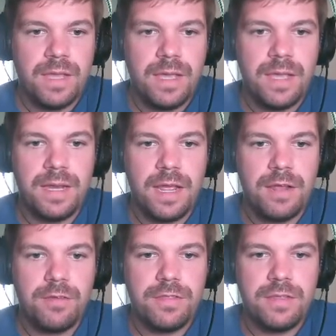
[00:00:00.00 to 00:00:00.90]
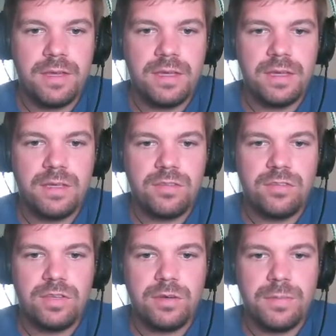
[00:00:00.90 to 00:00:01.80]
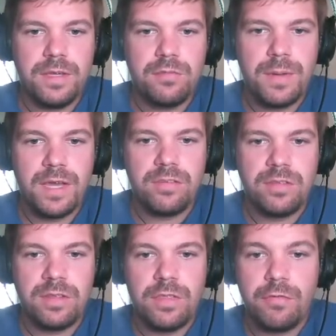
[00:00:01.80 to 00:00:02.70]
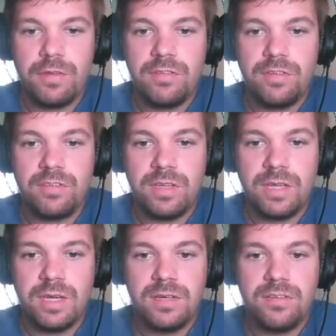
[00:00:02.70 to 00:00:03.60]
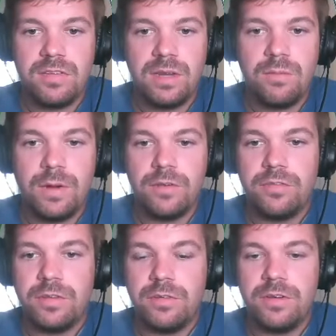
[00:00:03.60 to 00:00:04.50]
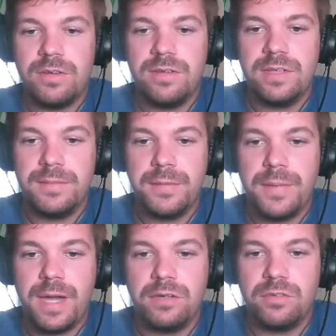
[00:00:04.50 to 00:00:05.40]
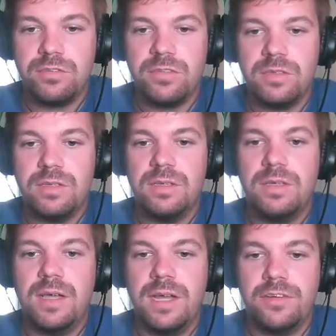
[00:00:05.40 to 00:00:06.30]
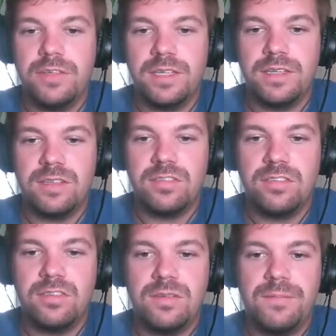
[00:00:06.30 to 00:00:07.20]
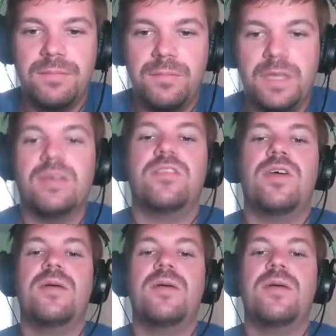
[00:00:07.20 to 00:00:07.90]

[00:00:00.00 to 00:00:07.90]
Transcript: Hit everything, skill-based passing, 360 cuts, and wide receiver DB battles. I do like this because how